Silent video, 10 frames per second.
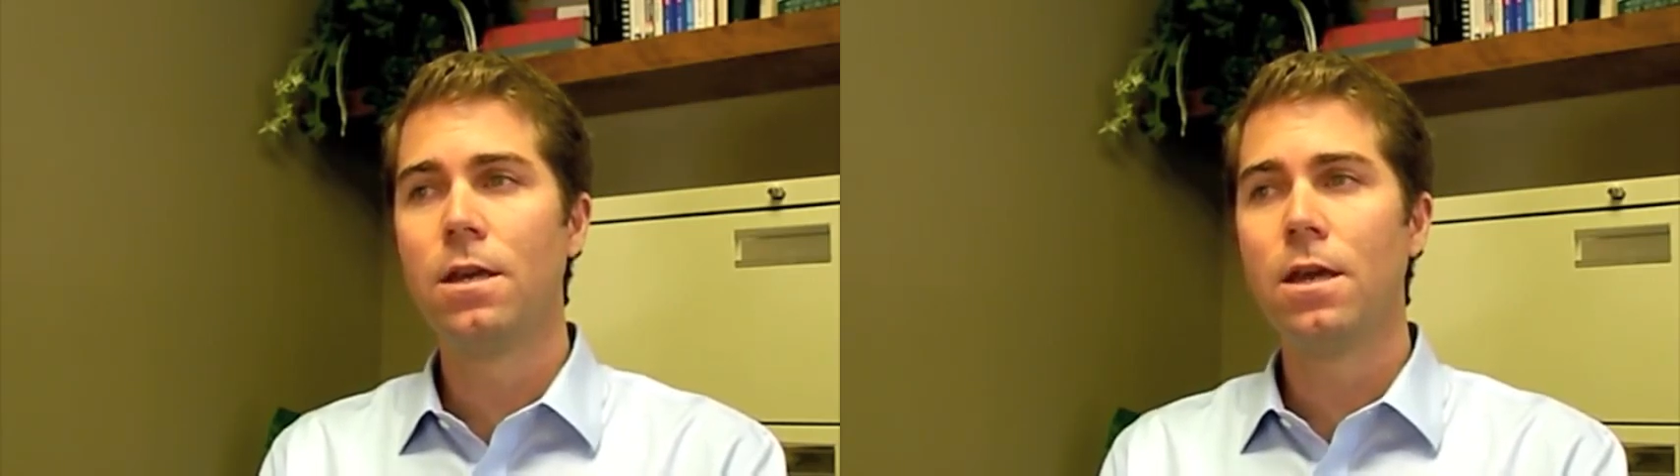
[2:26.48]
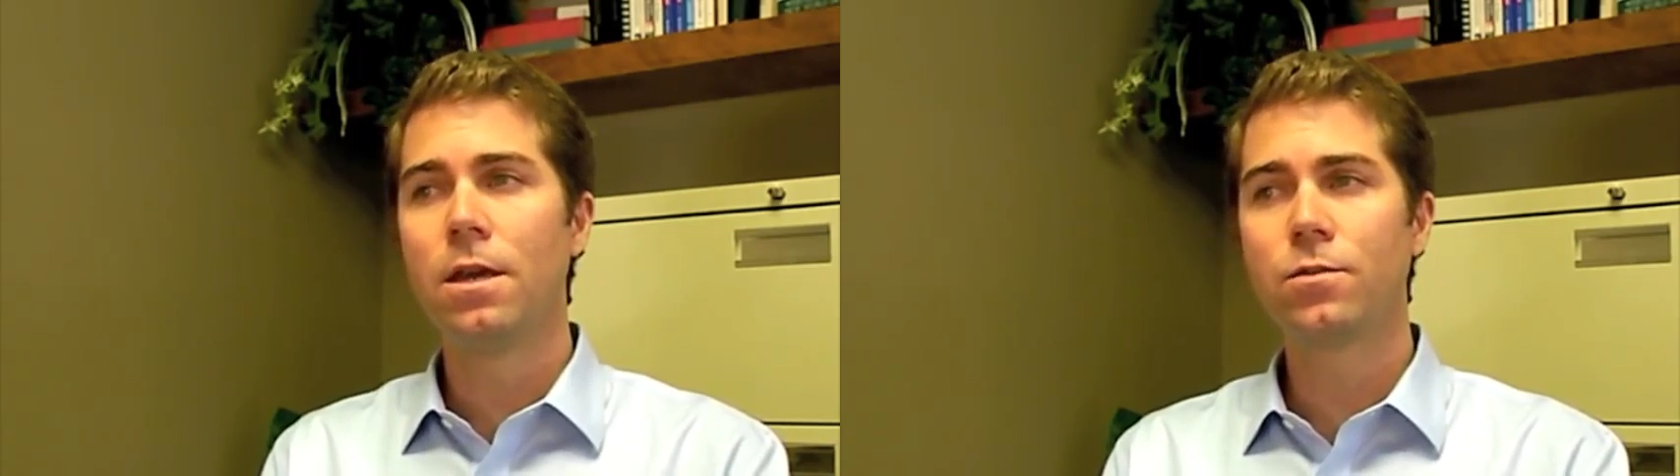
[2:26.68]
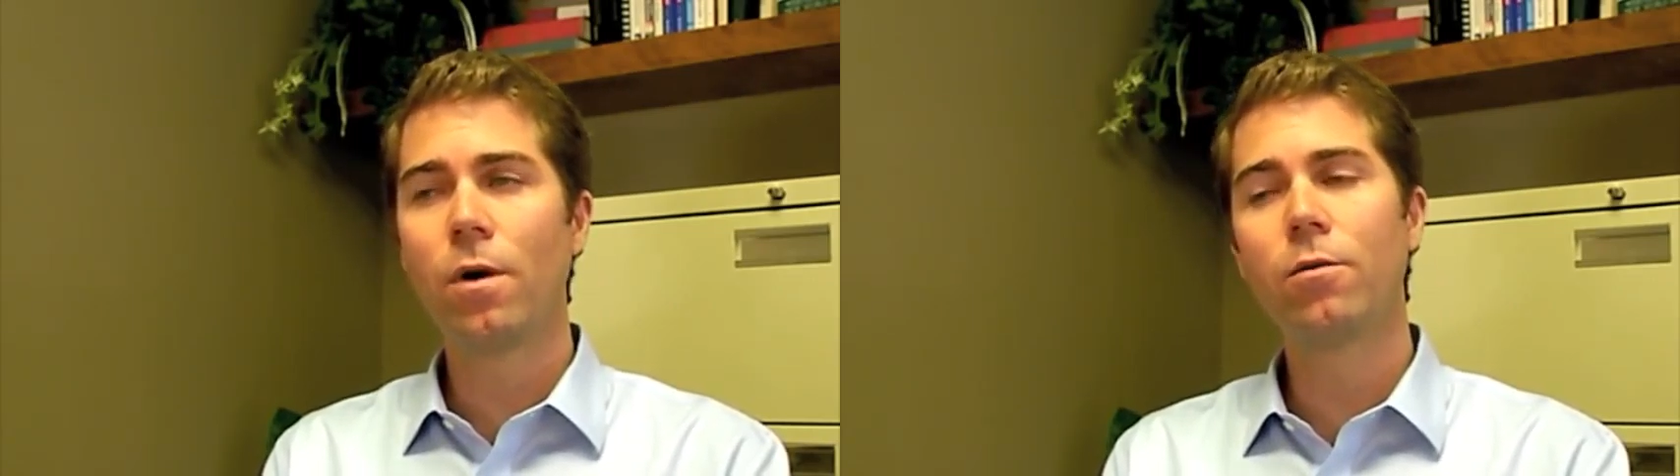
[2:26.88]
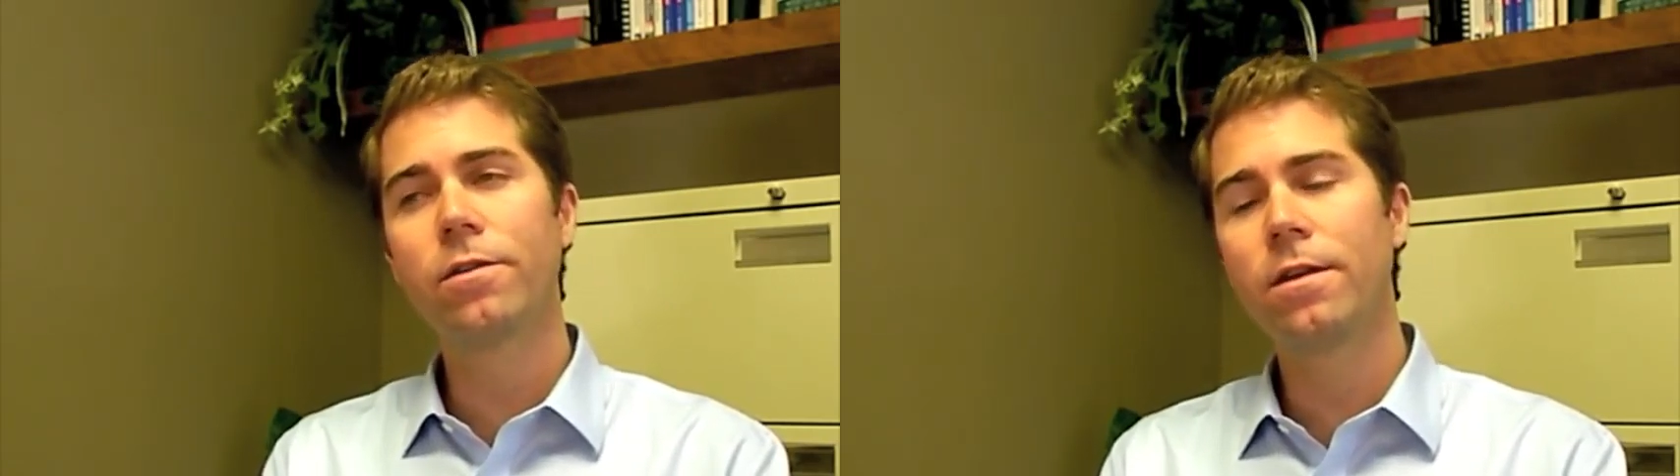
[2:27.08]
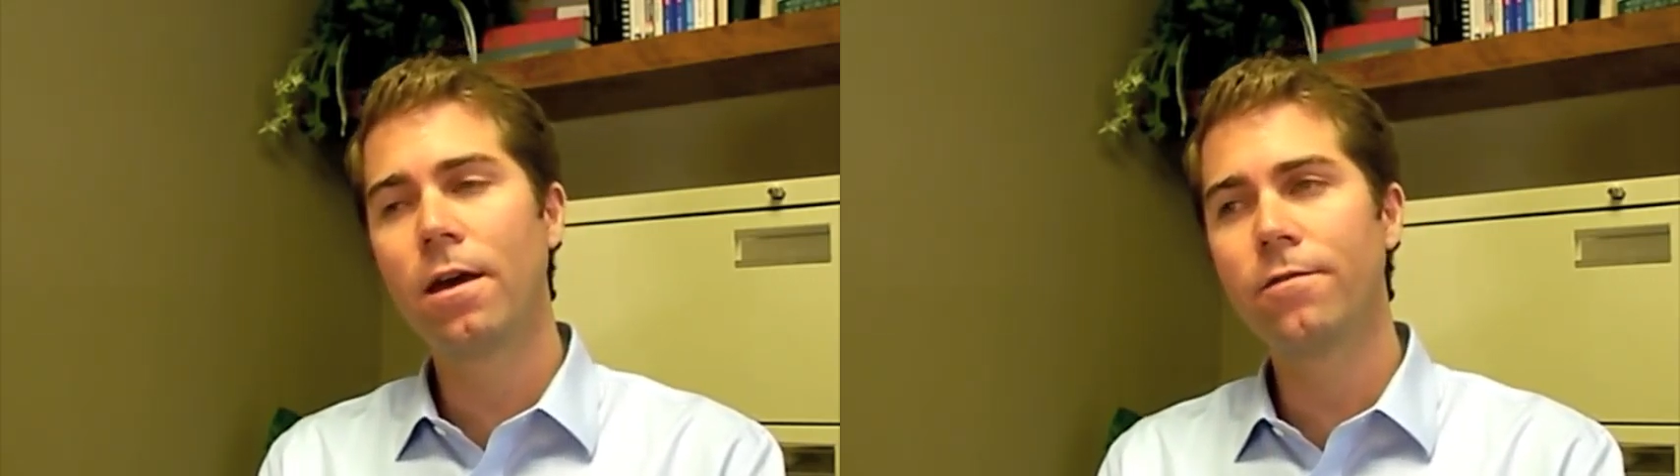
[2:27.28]
It's well
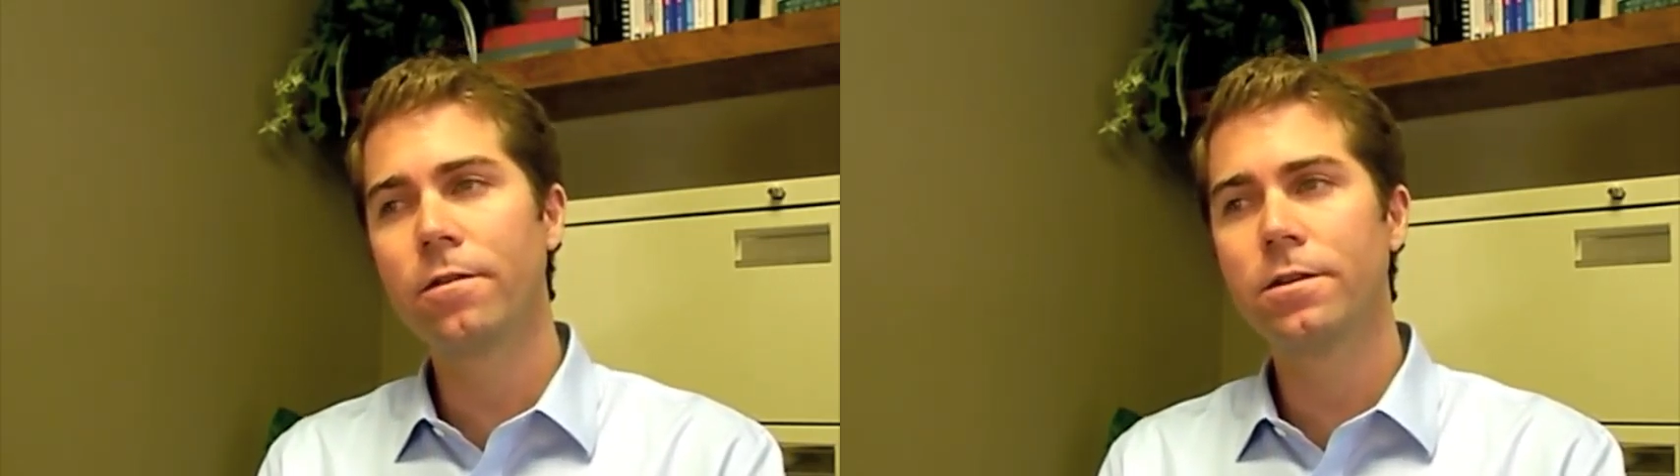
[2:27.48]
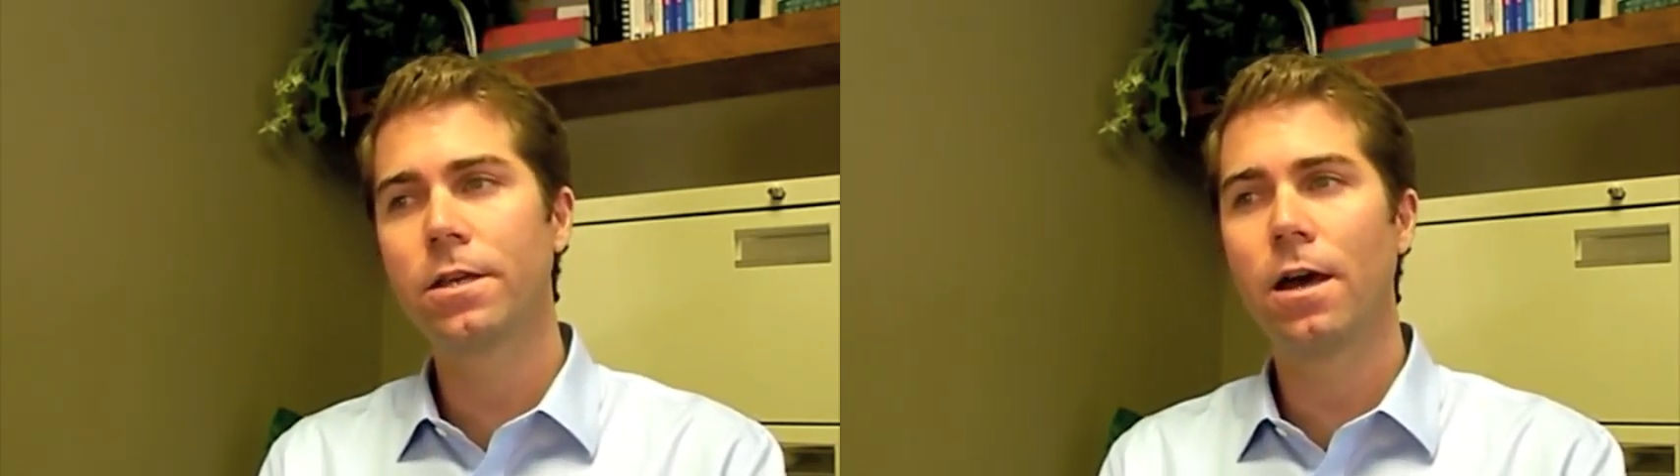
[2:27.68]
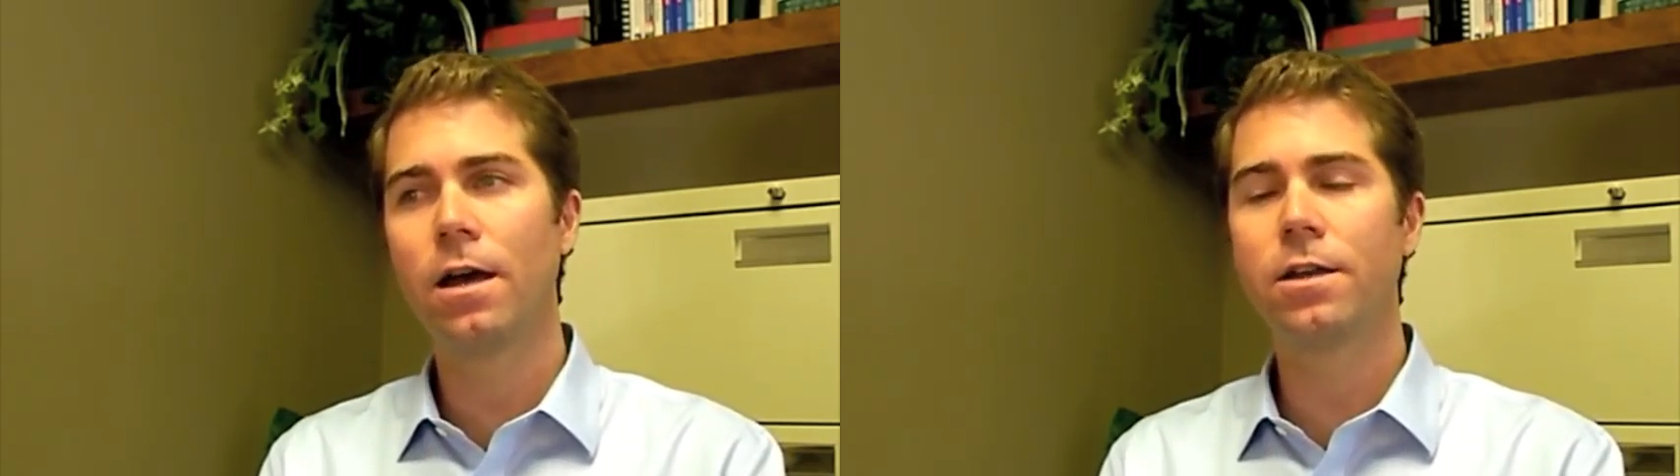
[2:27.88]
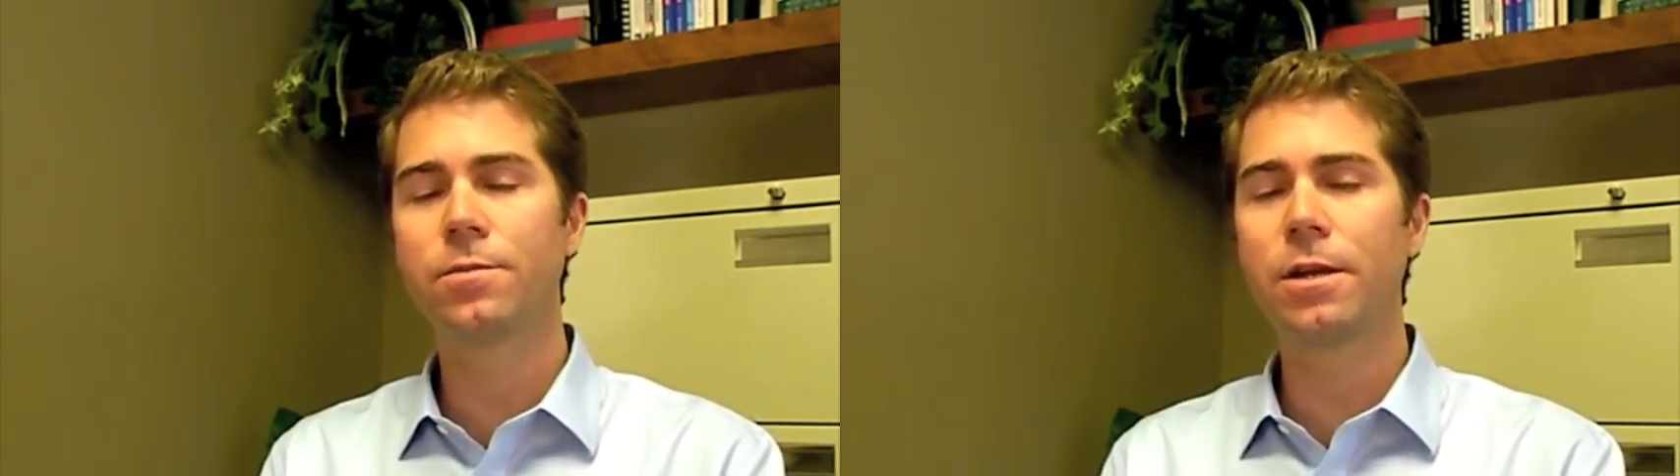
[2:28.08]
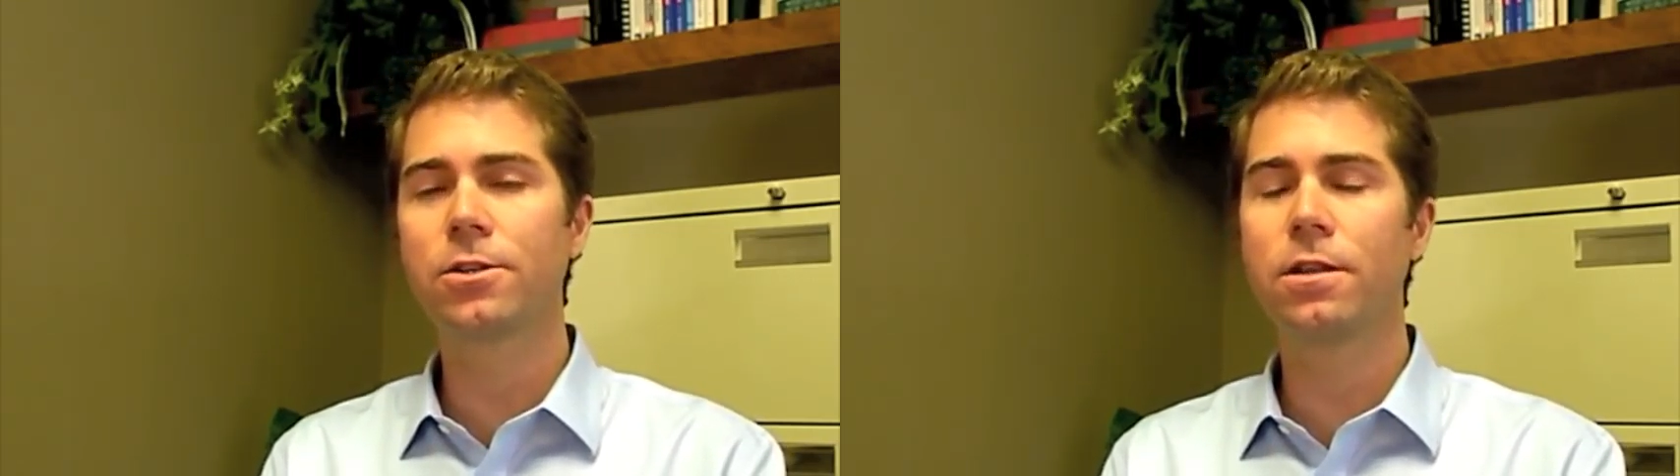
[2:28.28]
worth the effort,
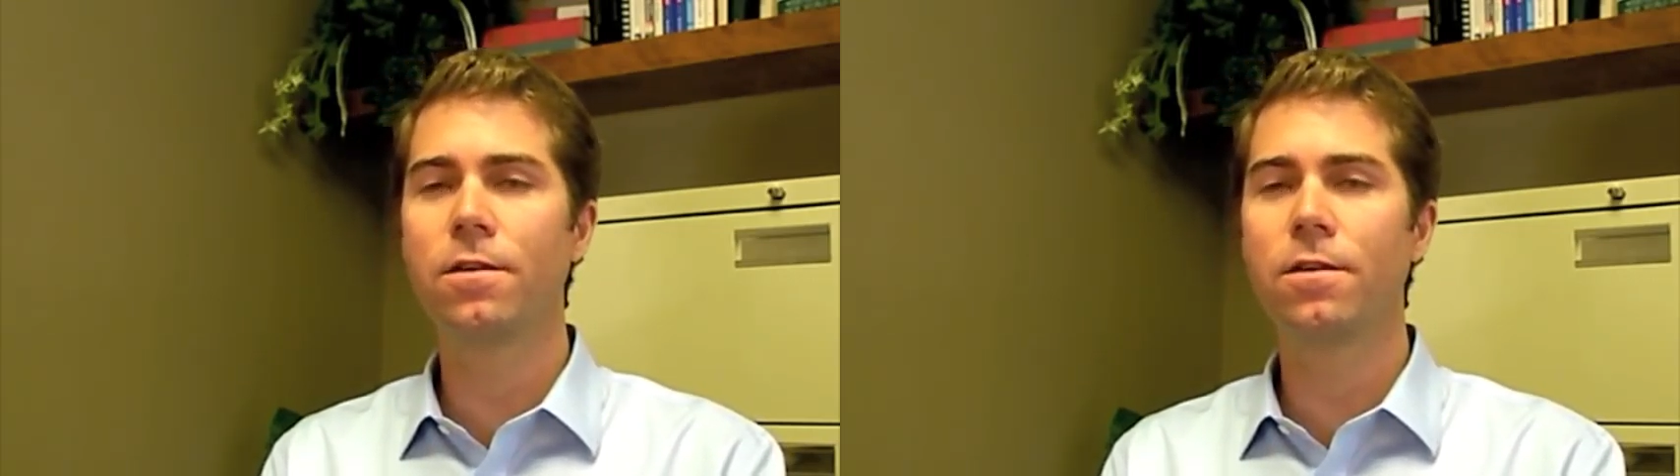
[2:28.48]
especially